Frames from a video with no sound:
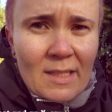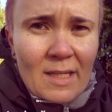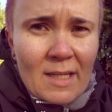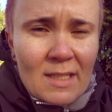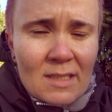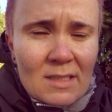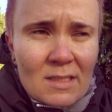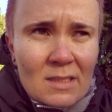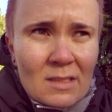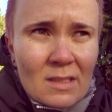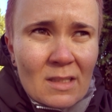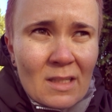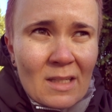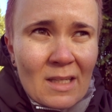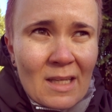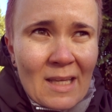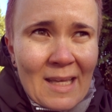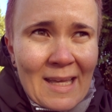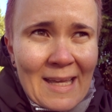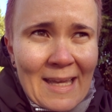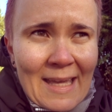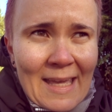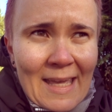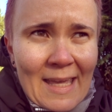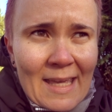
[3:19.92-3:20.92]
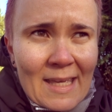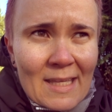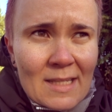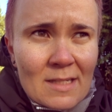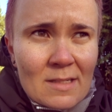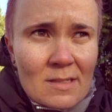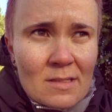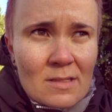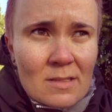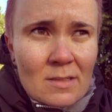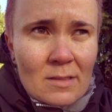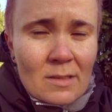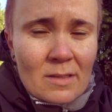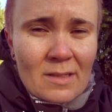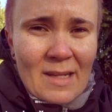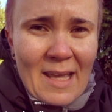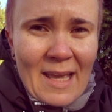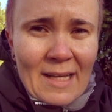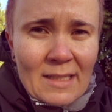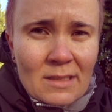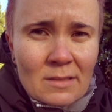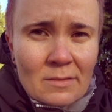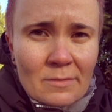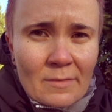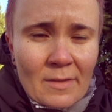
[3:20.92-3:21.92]
test and an
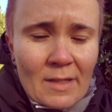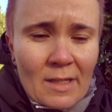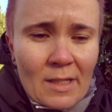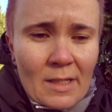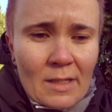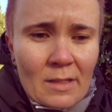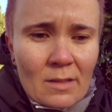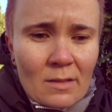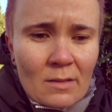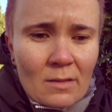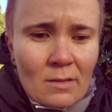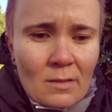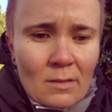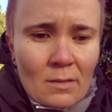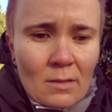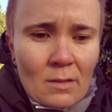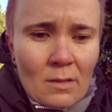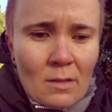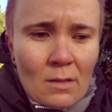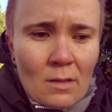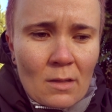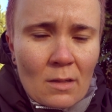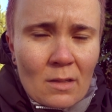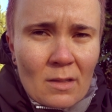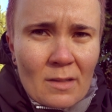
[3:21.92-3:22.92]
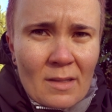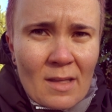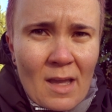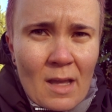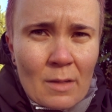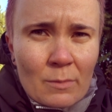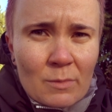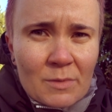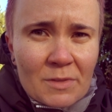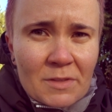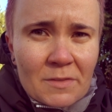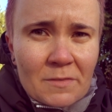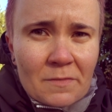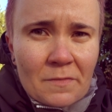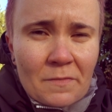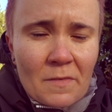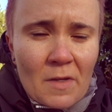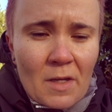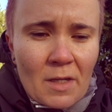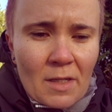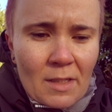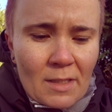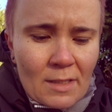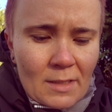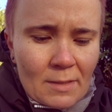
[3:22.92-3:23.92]
x-ray. All of that was
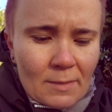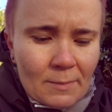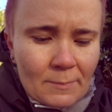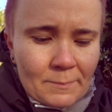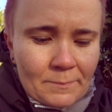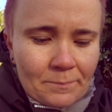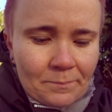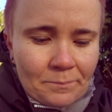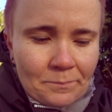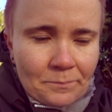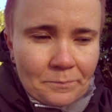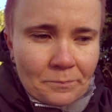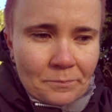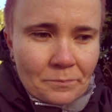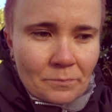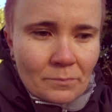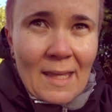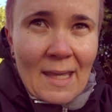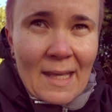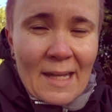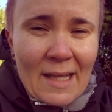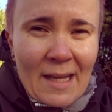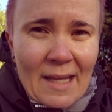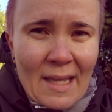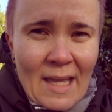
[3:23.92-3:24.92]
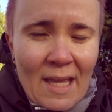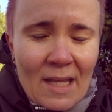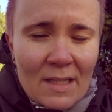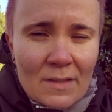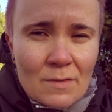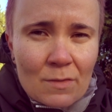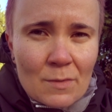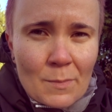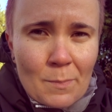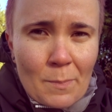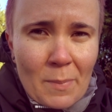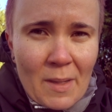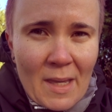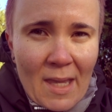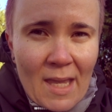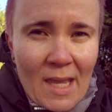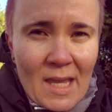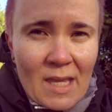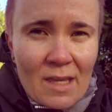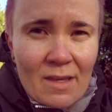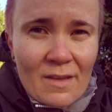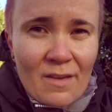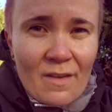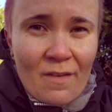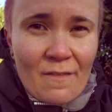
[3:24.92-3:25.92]
fine, and I had to
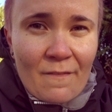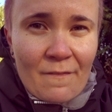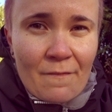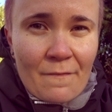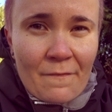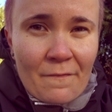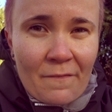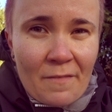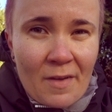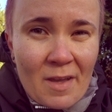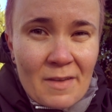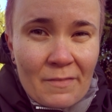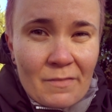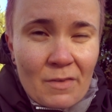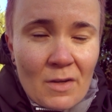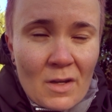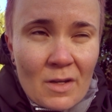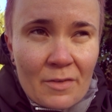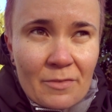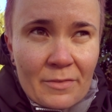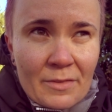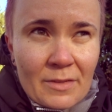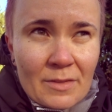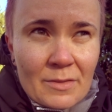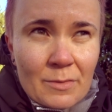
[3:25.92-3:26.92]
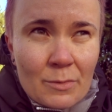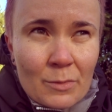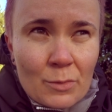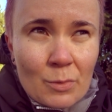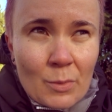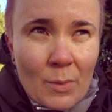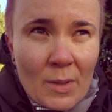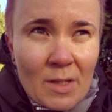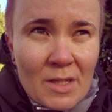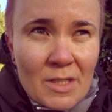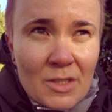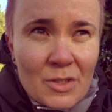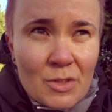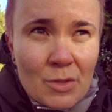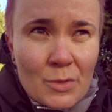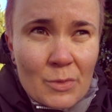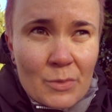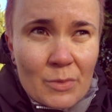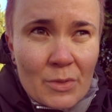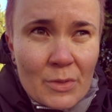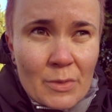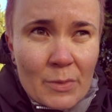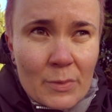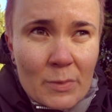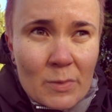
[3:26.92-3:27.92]
pay 520
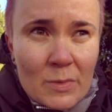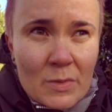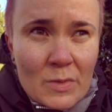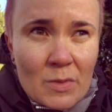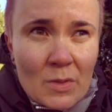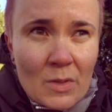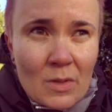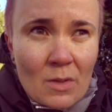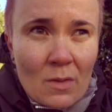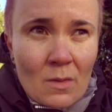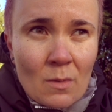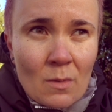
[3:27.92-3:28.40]
euros